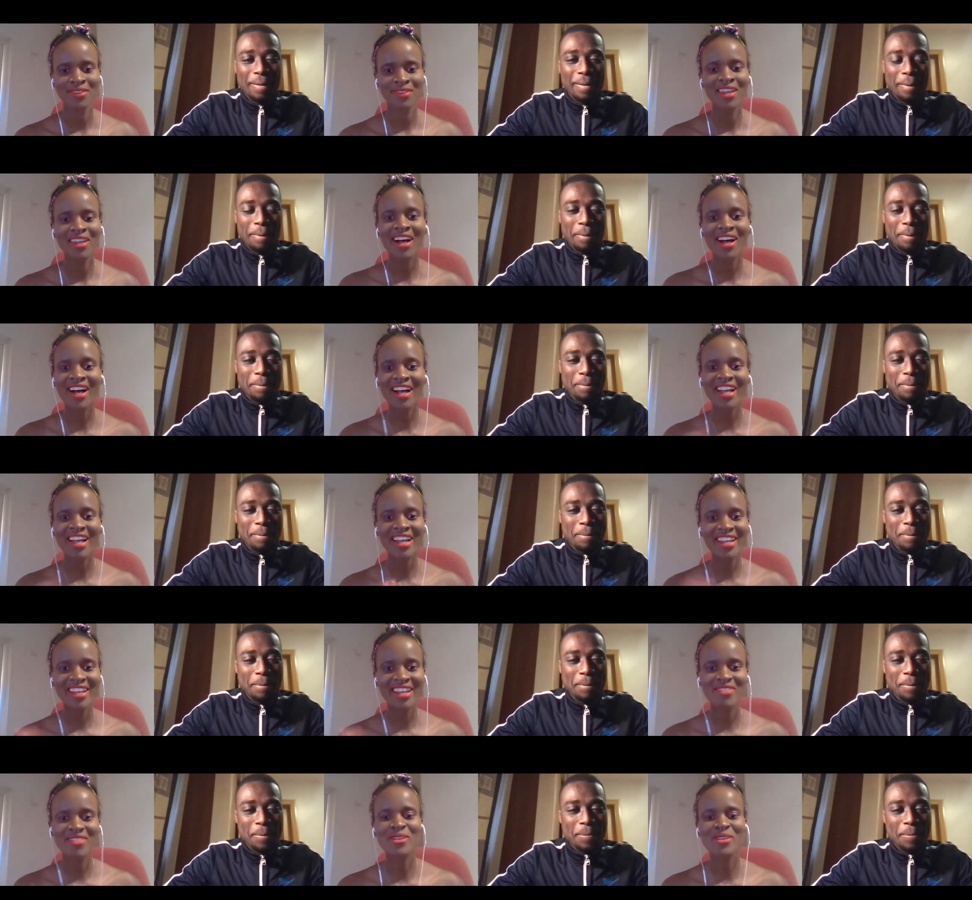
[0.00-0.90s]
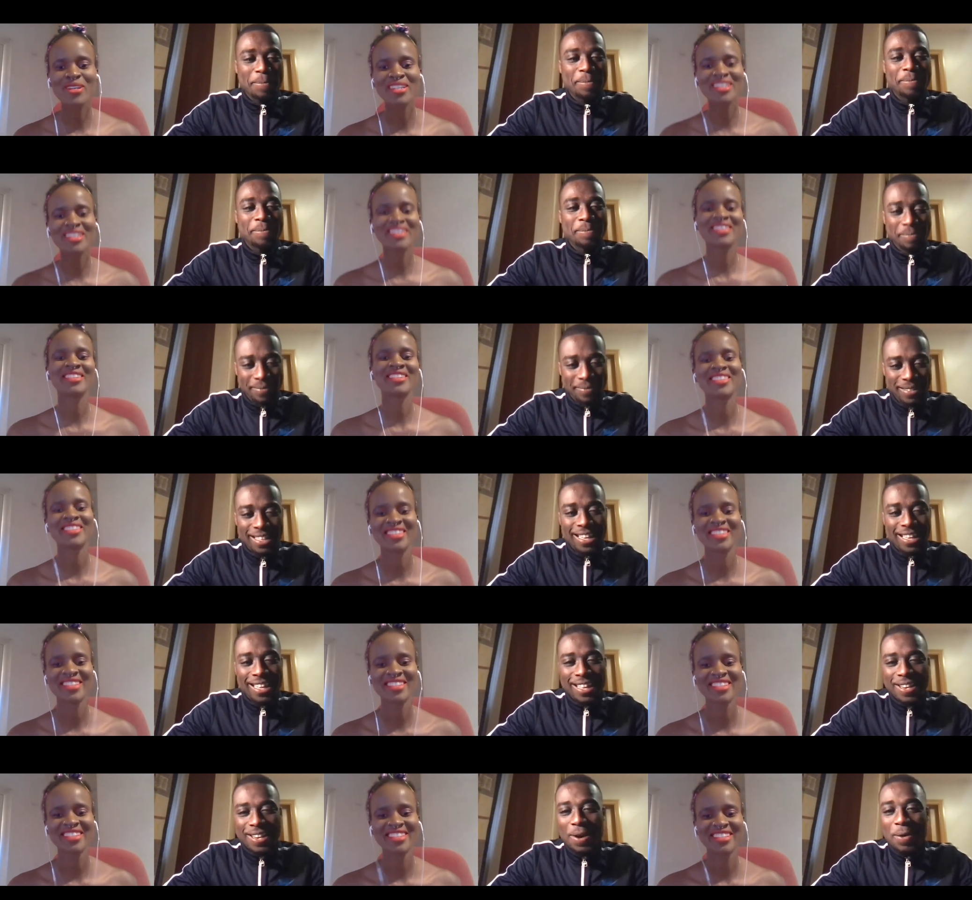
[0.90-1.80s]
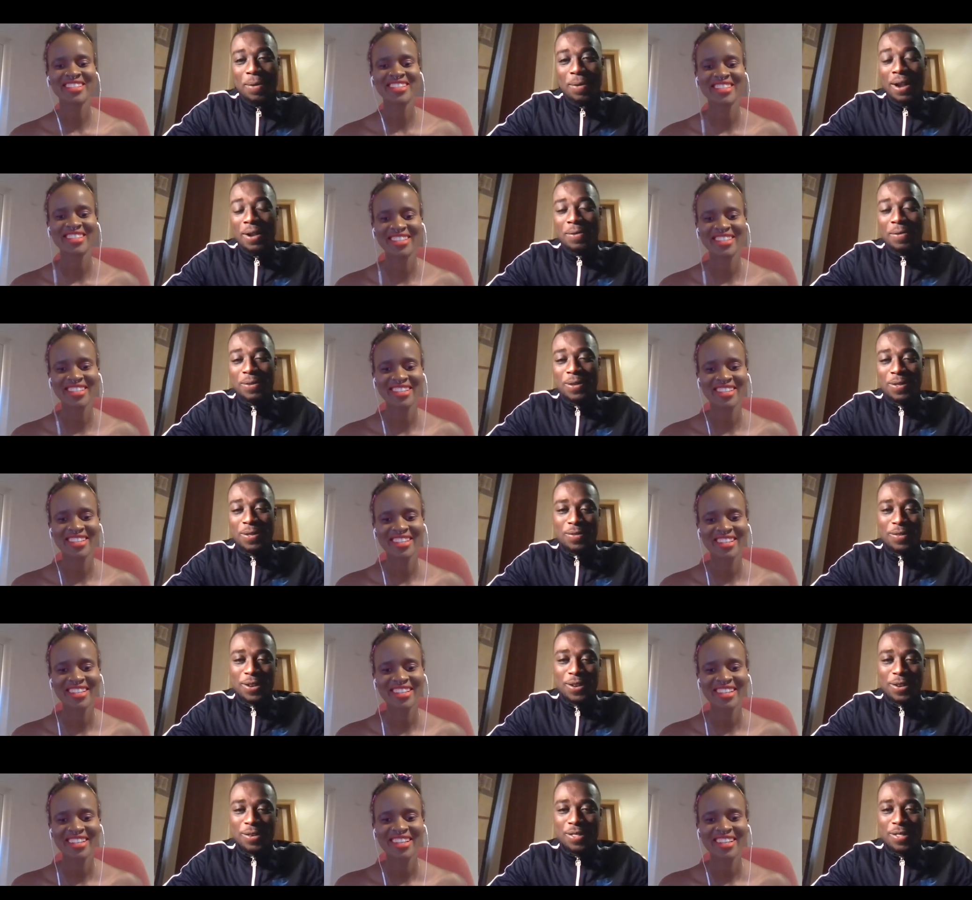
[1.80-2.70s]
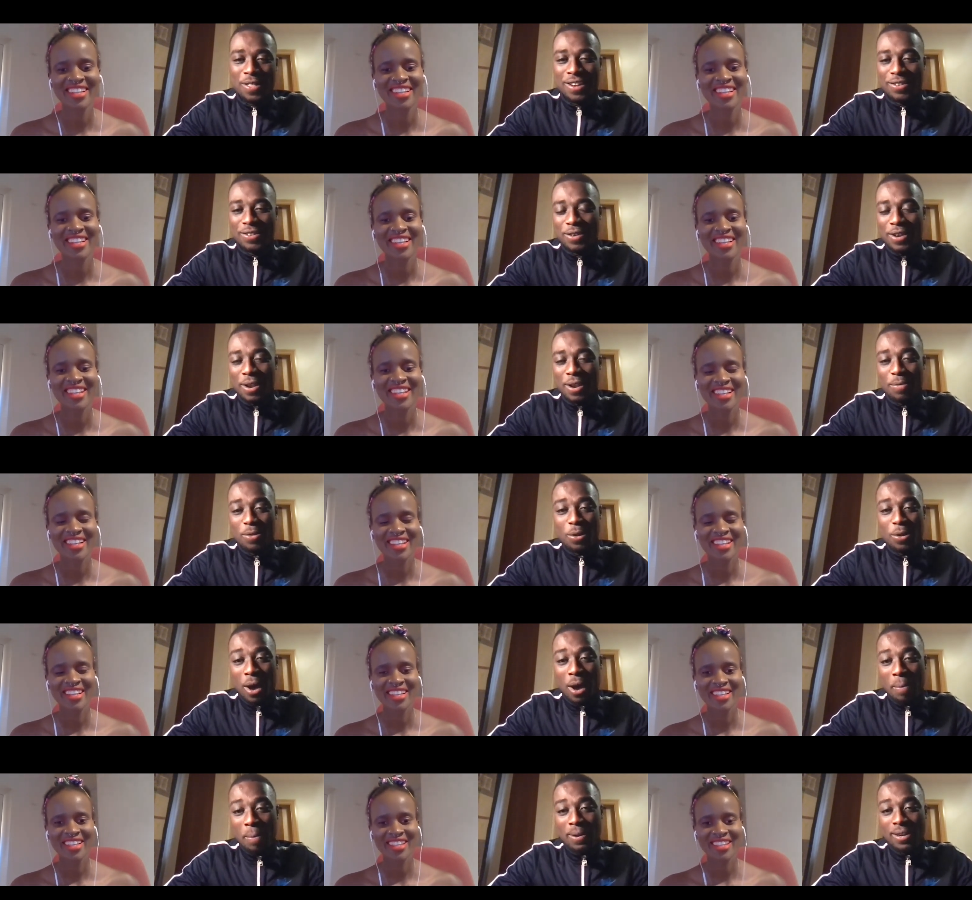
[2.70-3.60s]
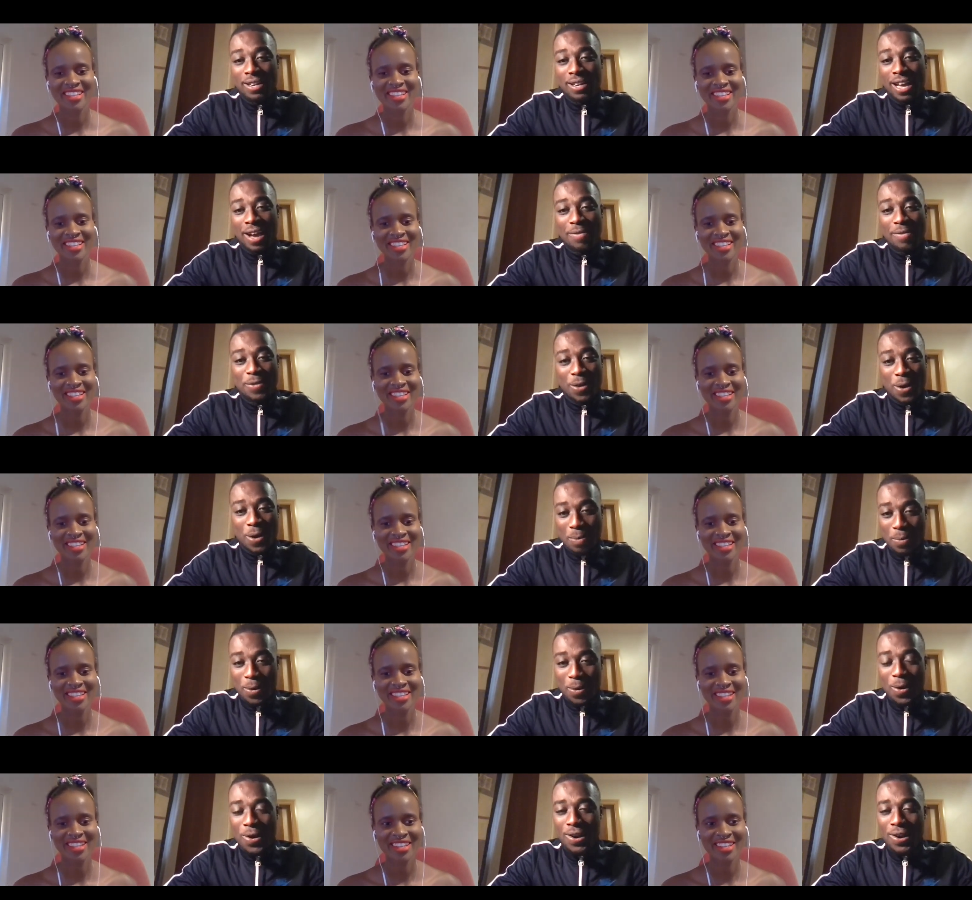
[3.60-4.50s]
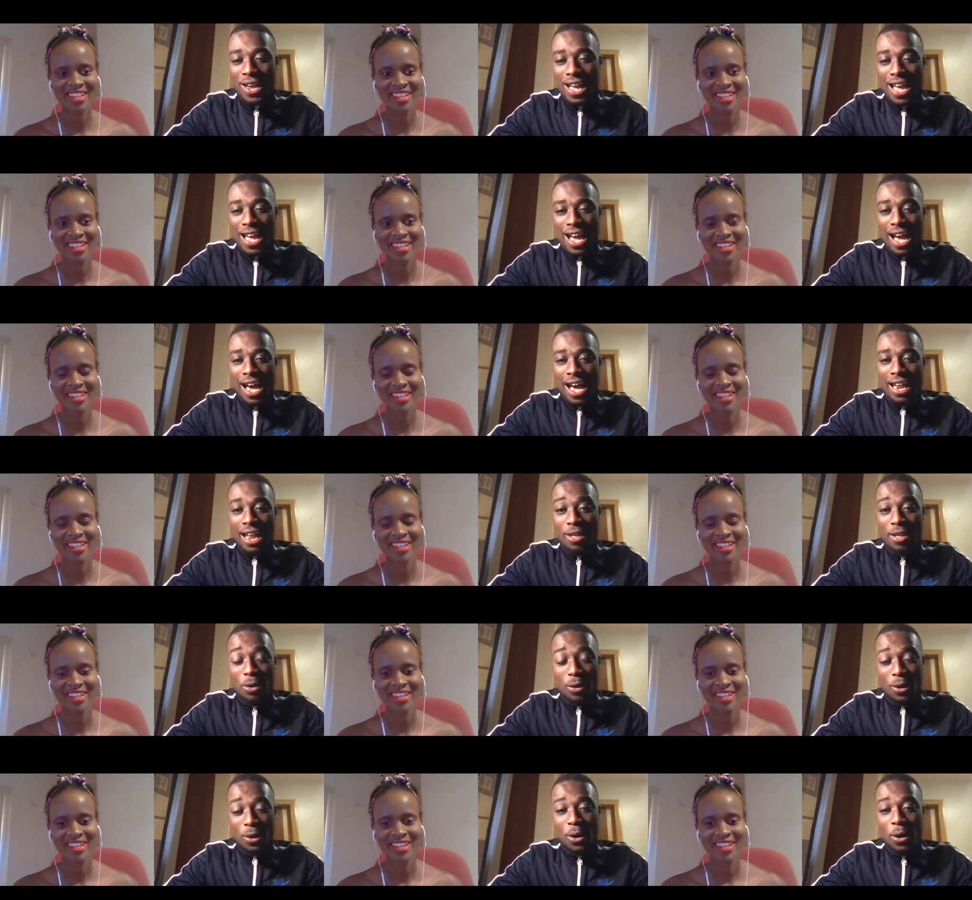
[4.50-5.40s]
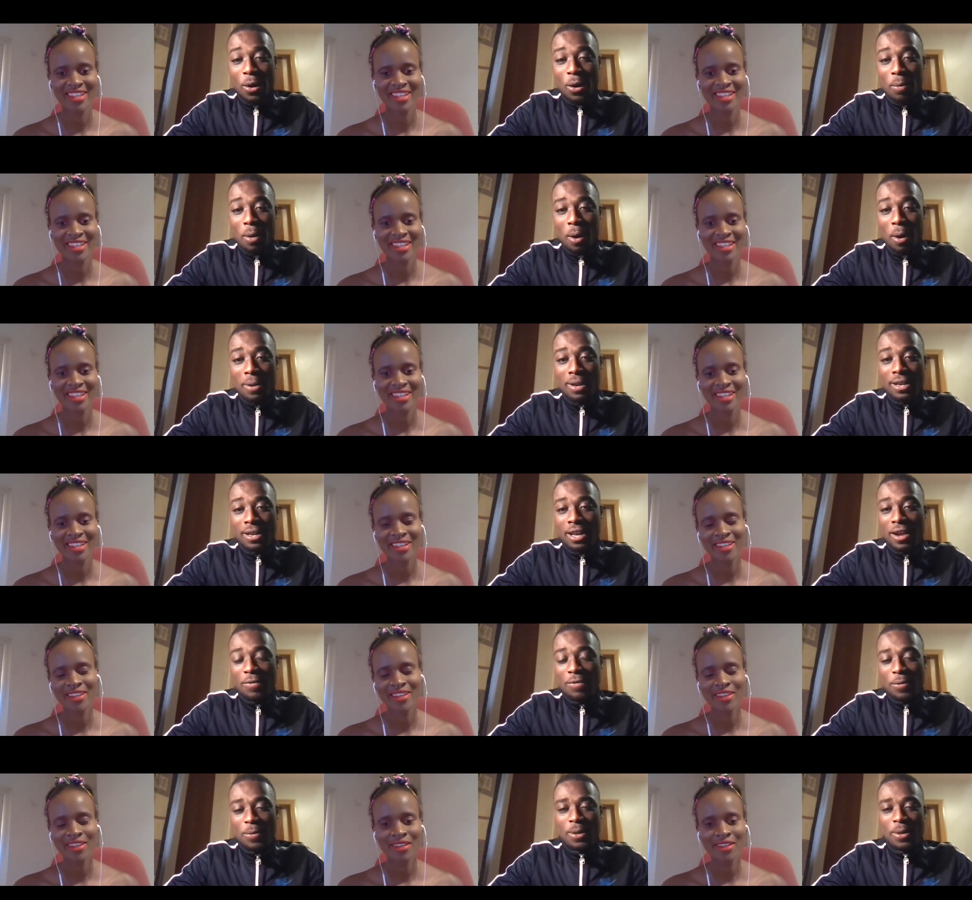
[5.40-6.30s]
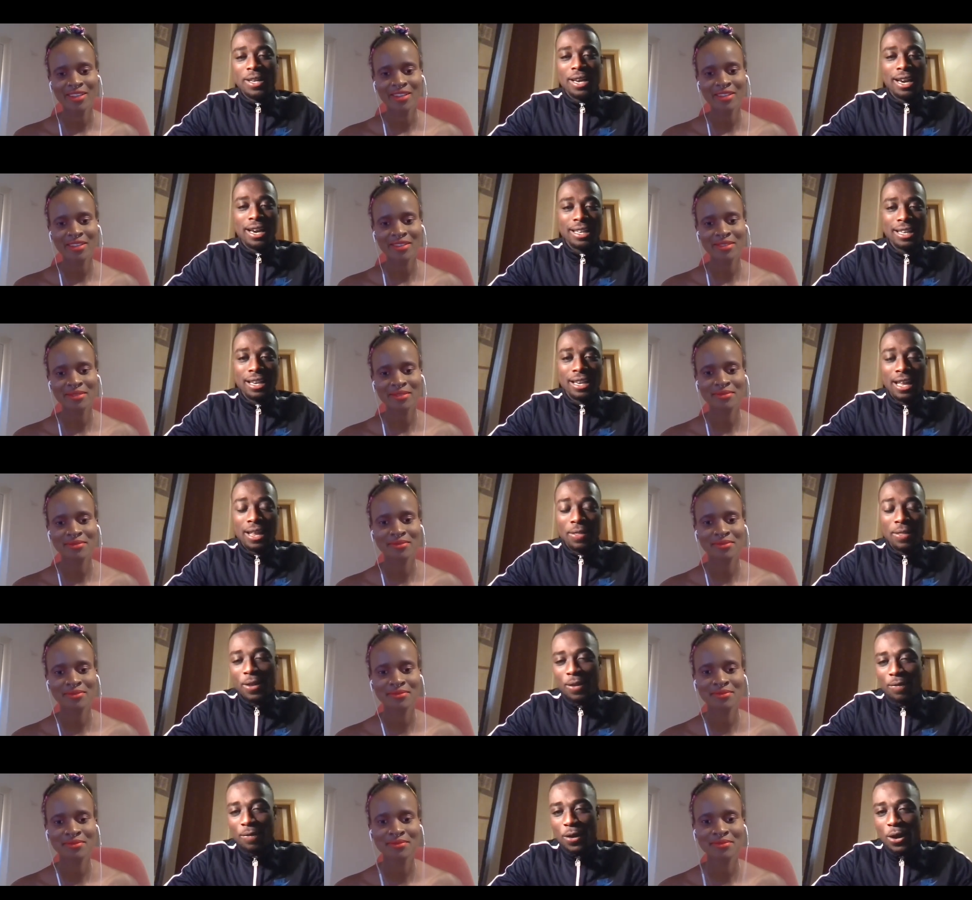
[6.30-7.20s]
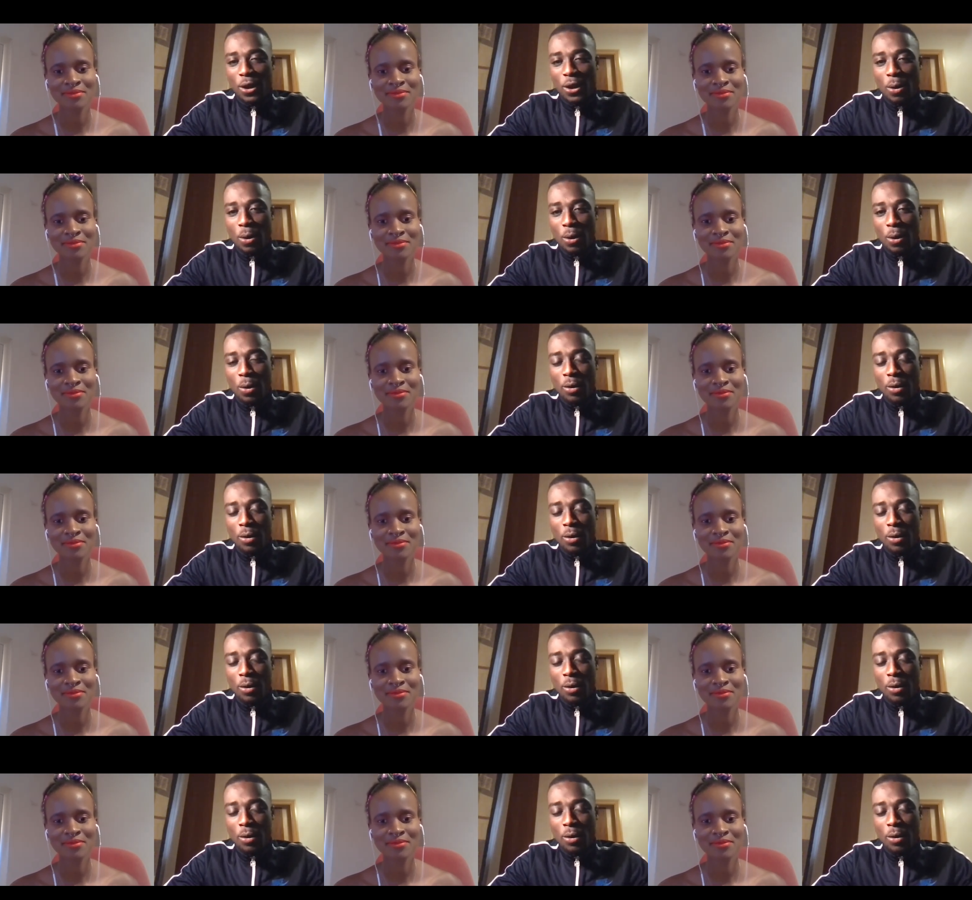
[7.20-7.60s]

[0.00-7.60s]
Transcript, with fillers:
Speaker 1: Hi, everyone.
Speaker 2: Now, welcome to the video, Sandrine. I'm so happy to have you on board. And as you can all probably tell from the title, in this video, we're